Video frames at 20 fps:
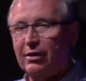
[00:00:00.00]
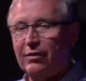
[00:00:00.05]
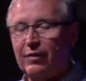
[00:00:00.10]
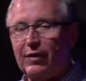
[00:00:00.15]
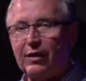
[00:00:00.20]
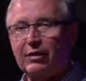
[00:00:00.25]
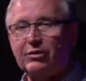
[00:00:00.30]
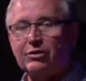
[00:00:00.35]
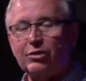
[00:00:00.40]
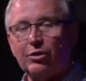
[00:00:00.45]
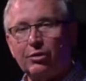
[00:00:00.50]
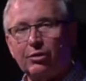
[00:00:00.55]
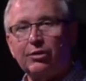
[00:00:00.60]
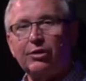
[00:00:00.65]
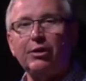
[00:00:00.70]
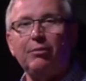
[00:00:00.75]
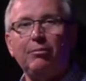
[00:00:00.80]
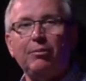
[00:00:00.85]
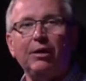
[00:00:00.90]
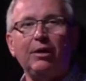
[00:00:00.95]
that's
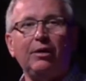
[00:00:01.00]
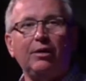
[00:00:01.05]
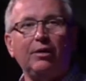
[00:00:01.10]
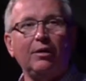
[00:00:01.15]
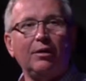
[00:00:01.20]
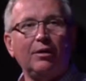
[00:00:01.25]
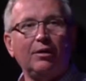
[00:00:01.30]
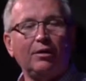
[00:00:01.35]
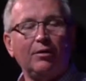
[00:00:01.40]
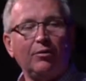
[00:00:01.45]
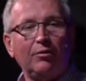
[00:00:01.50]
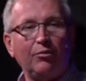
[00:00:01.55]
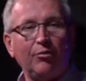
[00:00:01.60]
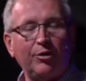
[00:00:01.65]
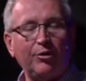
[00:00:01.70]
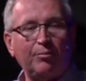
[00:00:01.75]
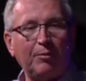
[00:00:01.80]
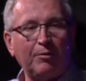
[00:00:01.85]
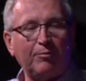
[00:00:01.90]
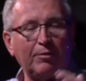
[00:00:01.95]
hurting me
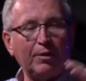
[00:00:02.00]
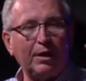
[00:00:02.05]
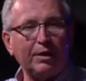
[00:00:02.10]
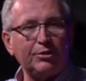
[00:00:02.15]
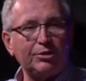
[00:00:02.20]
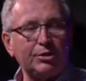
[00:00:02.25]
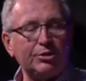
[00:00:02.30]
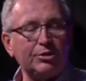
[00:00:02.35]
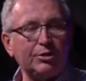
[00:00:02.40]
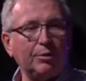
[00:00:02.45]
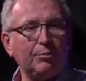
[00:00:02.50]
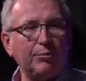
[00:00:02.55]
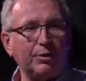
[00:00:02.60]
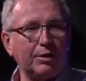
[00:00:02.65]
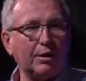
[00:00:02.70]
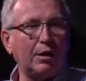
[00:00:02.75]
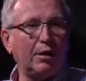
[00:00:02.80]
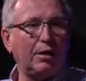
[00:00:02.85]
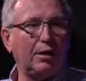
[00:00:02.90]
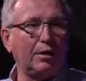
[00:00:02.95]
with my relationship
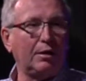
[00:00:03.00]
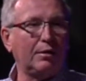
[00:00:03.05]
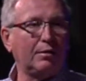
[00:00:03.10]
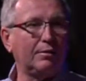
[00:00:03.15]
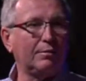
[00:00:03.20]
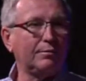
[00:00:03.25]
with God.